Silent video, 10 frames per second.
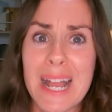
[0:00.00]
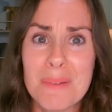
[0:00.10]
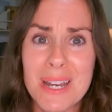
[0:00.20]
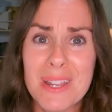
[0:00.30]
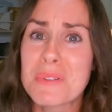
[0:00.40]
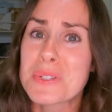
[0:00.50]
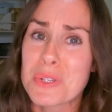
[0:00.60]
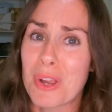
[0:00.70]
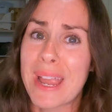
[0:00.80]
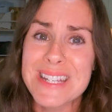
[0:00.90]
I'm not even
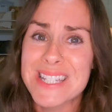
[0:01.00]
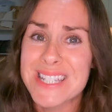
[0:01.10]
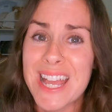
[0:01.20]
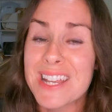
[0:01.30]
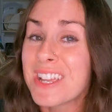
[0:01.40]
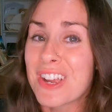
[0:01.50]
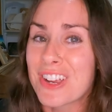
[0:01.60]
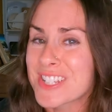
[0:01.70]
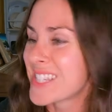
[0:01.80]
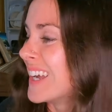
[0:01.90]
sure, 8 to 10
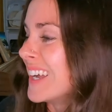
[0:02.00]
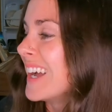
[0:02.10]
years.